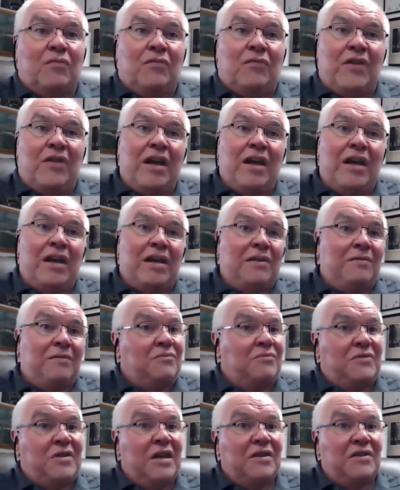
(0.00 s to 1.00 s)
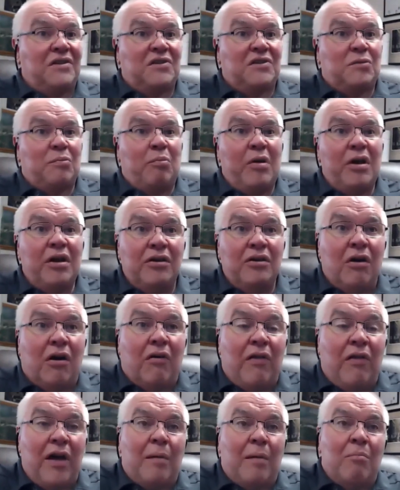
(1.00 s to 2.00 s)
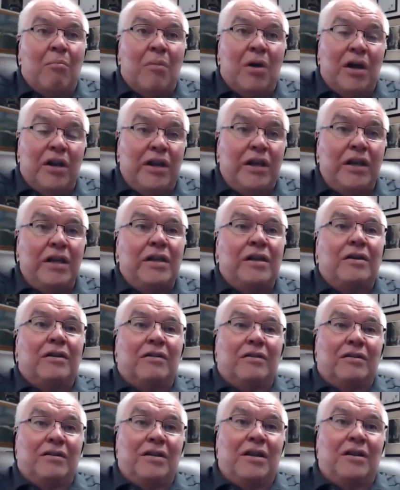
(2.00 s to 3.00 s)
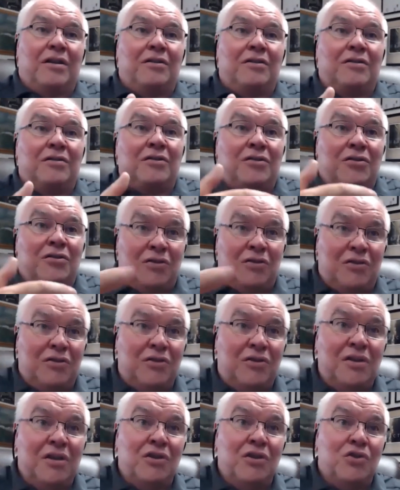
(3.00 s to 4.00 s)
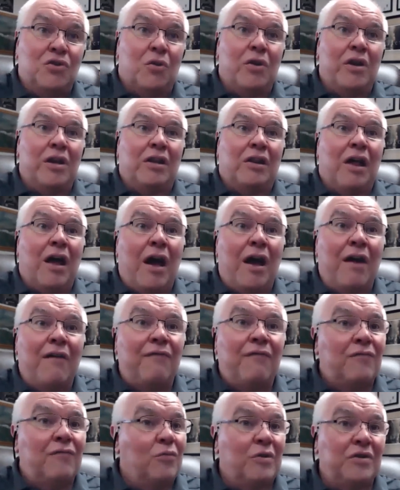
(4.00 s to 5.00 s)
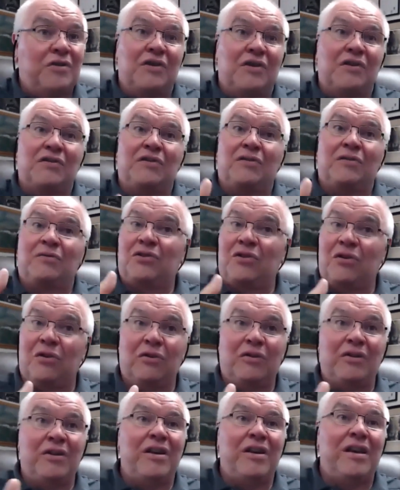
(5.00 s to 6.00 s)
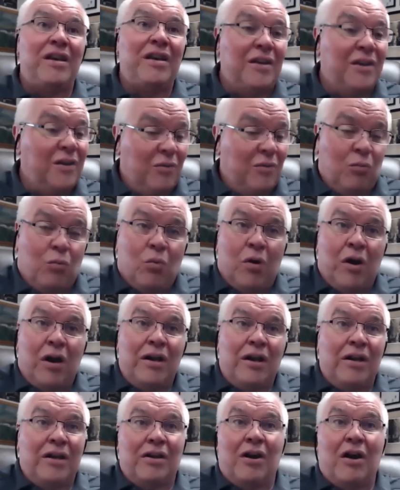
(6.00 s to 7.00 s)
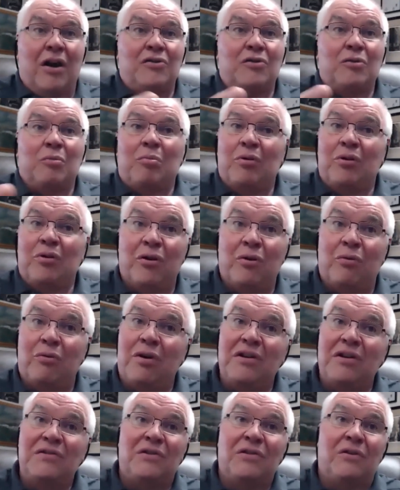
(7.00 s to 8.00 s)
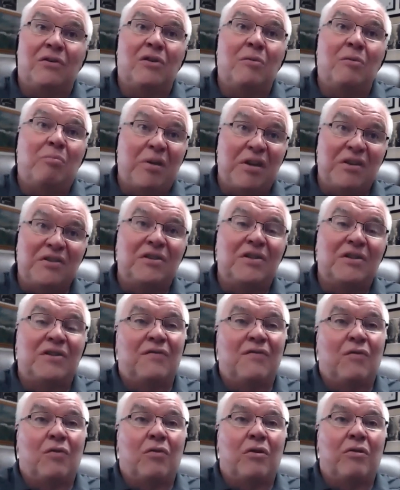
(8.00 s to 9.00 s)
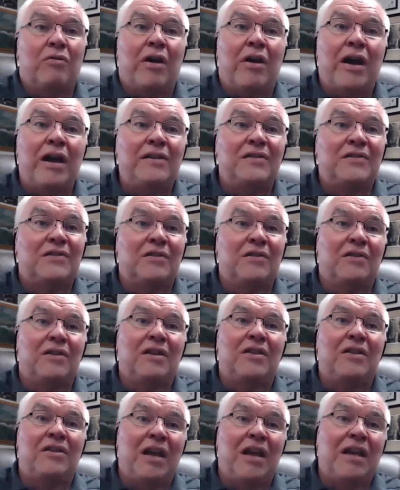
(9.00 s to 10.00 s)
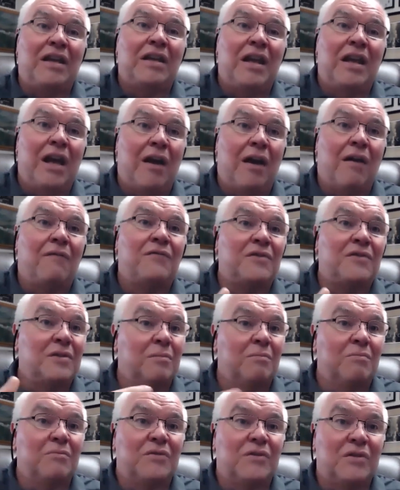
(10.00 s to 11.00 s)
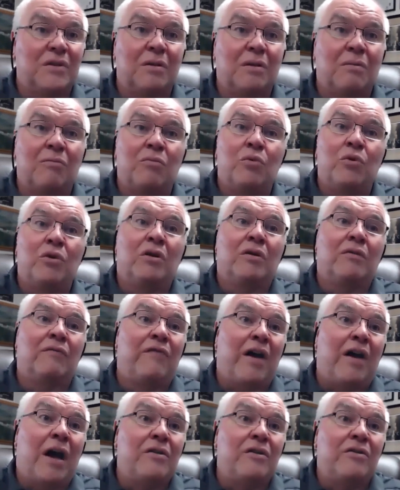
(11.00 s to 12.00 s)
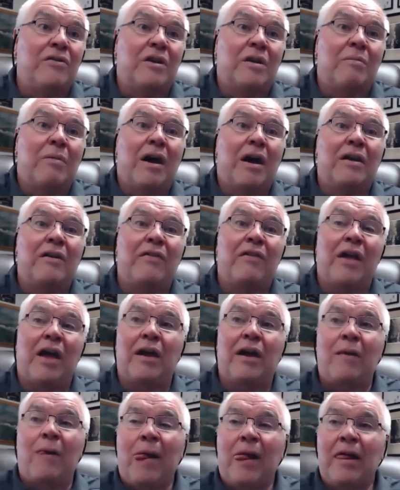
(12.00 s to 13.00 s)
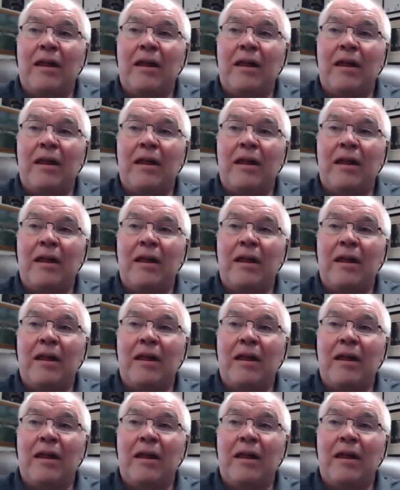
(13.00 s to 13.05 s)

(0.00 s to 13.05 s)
they tend to spend all that money in enjoying life, which is certainly what an entrepreneur runs their own business for, right? So that they can have some real value come out of that.